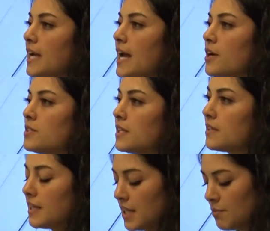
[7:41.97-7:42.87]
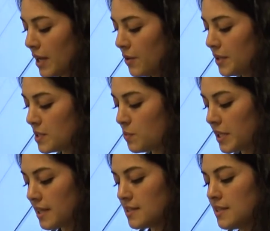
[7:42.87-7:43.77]
and articulating my own
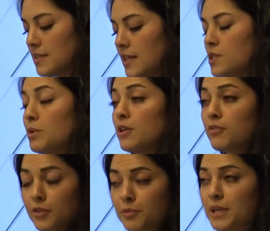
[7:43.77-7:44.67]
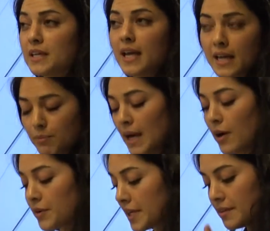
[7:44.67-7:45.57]
experiences has been affirming and
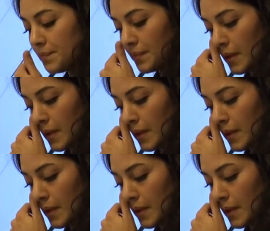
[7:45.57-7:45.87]
empowering,